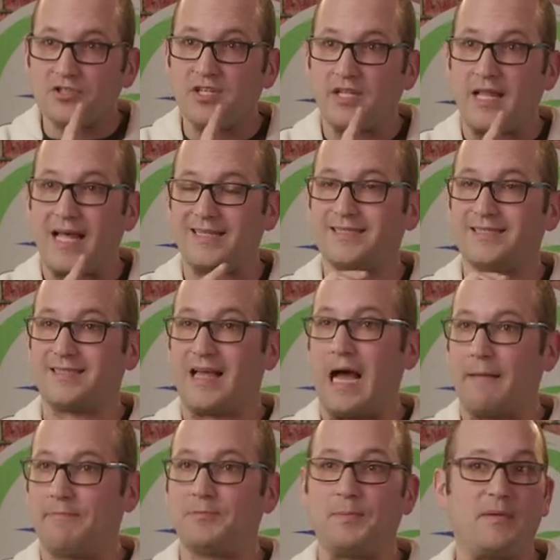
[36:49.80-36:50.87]
that
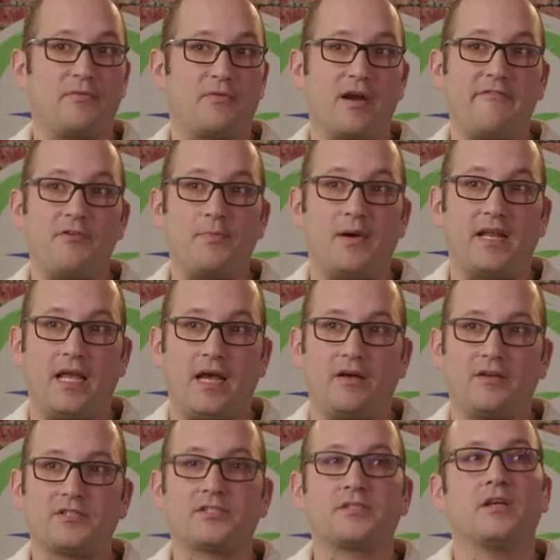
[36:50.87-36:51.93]
stops before everybody
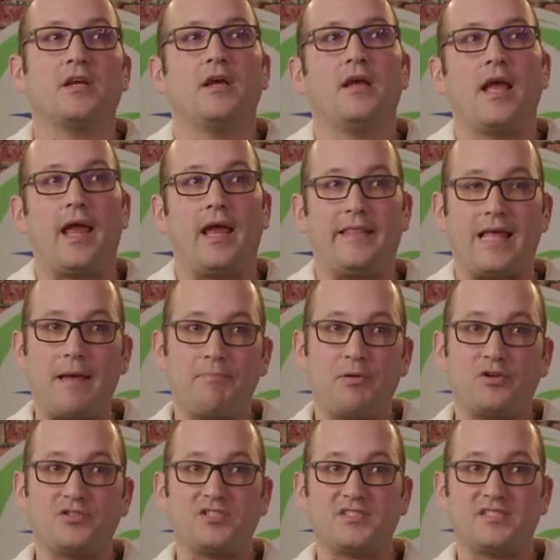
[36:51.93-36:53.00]
else, and that
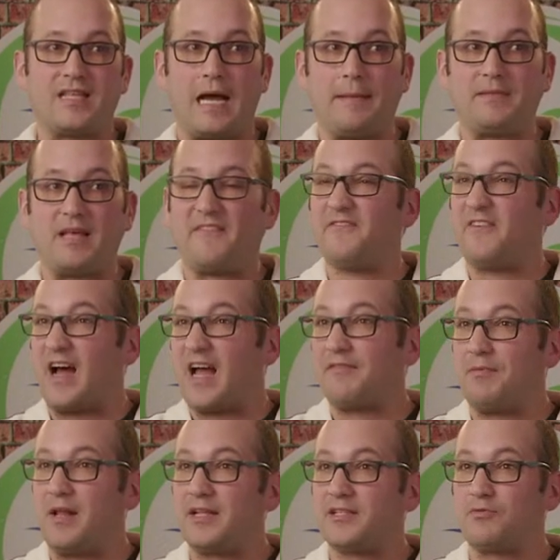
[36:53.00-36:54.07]
person stopped at five
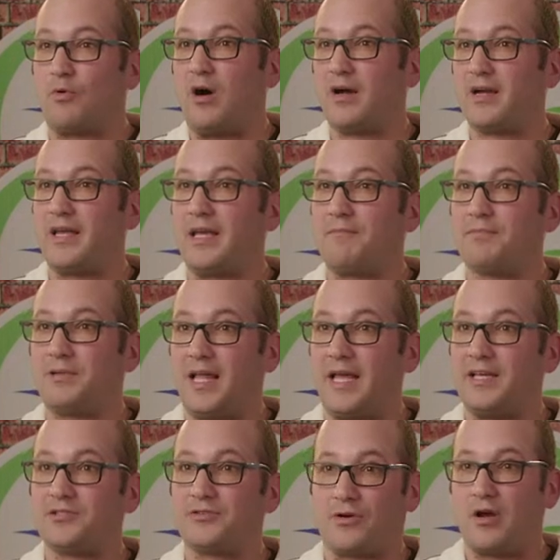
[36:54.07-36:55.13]
minutes walking in
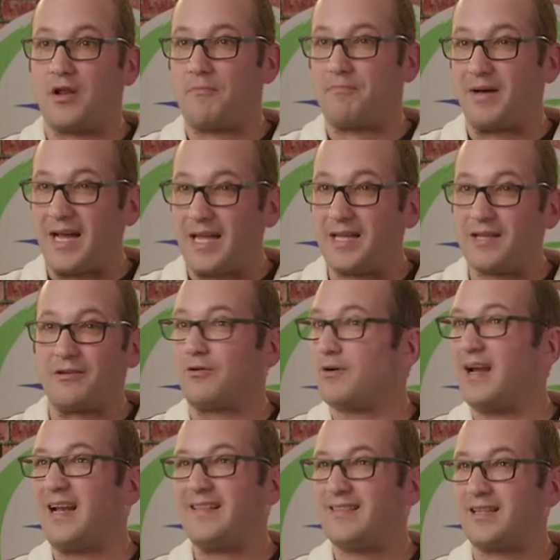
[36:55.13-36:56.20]
place or on a bike or
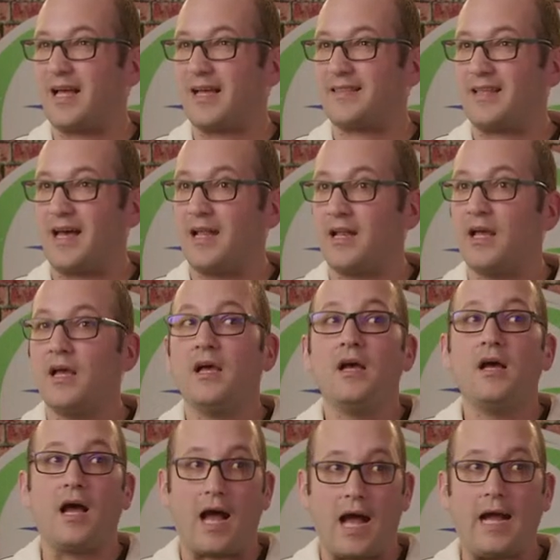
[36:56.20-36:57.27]
anything like that,
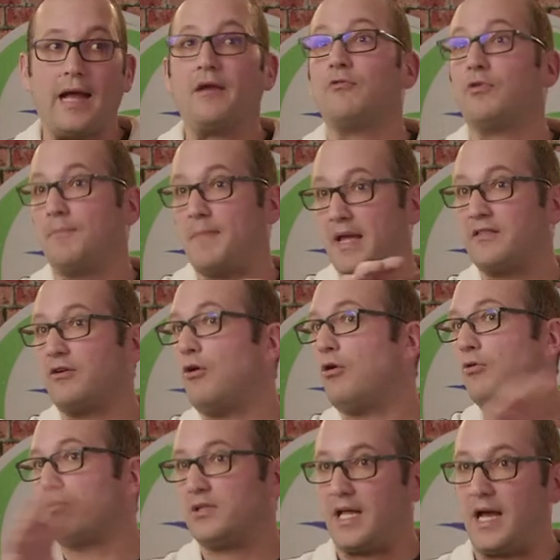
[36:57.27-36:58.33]
I will make the whole
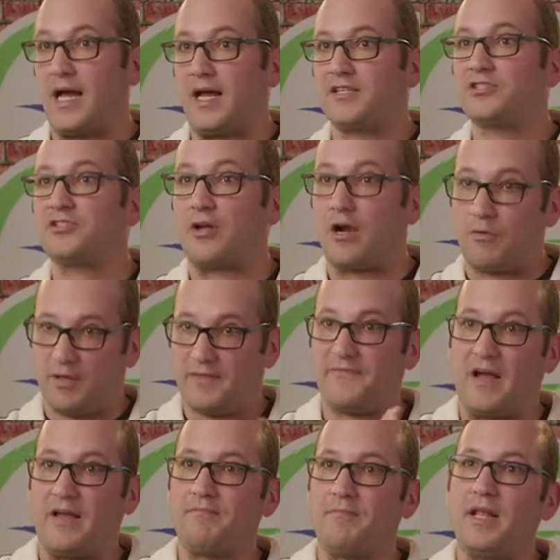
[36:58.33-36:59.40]
class start with
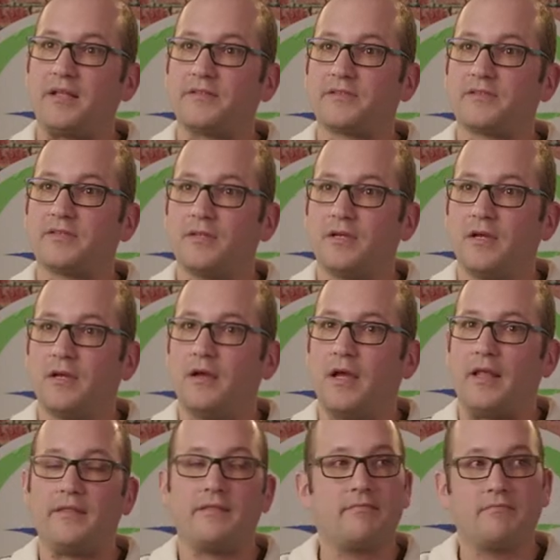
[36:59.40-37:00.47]
five minutes.
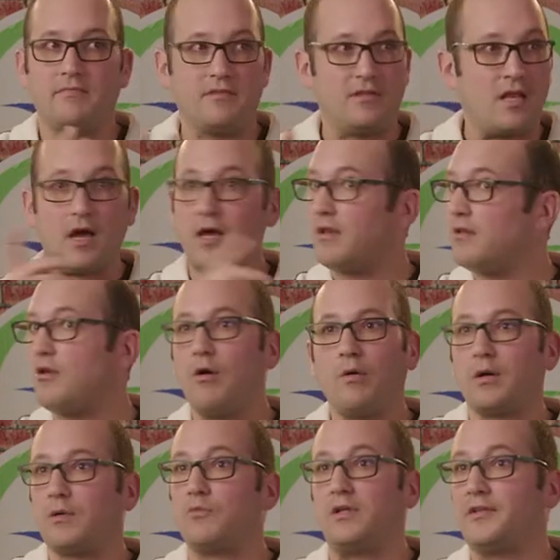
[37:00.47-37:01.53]
And none, no
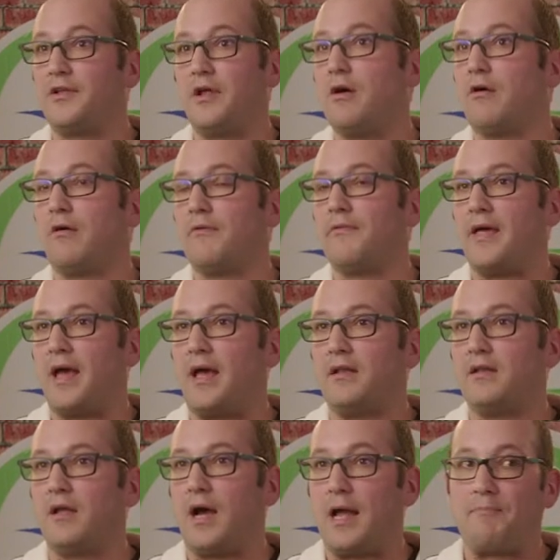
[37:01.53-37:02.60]
one will know that
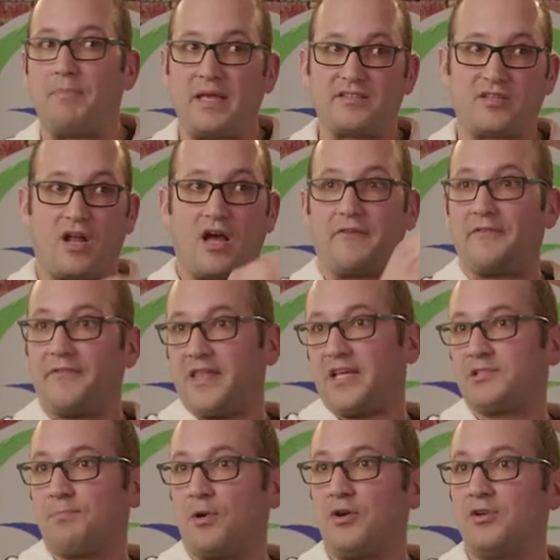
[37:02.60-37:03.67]
I base it off of this
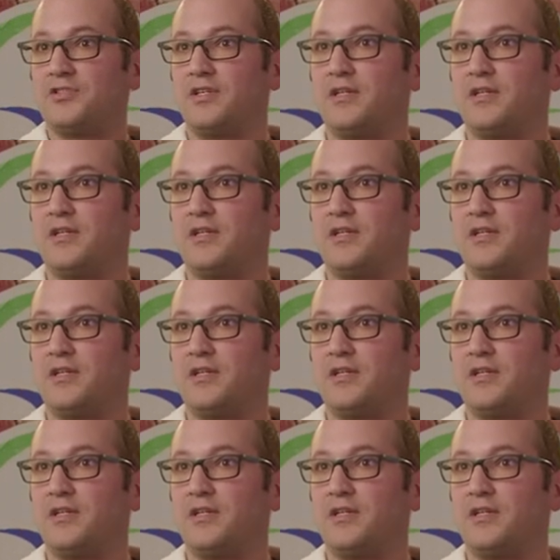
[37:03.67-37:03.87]
person.